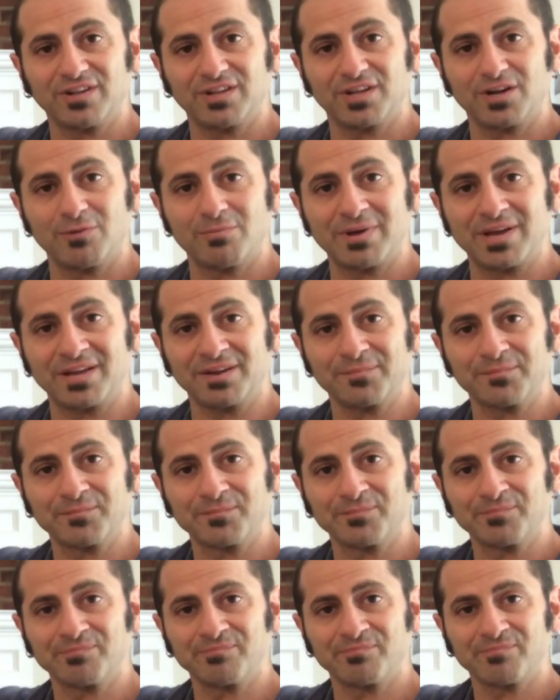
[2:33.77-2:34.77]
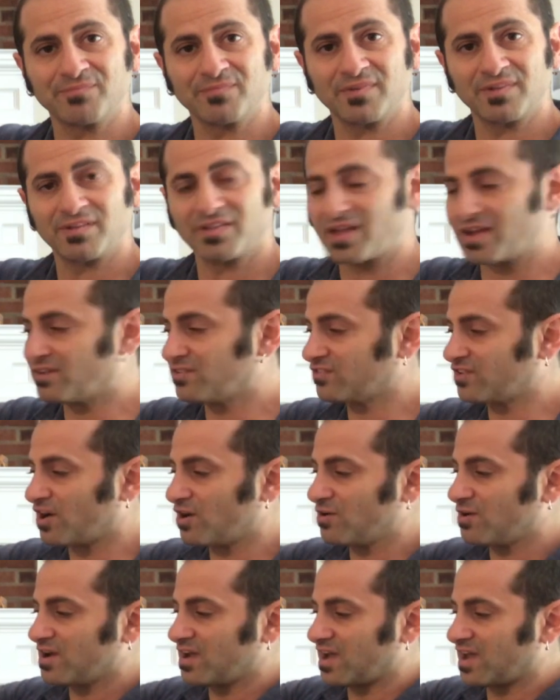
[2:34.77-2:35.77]
a little bit, like
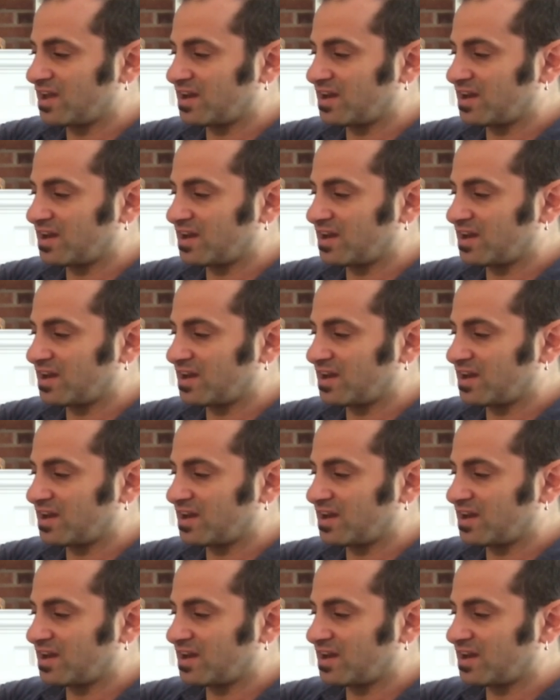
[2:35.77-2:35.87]
so.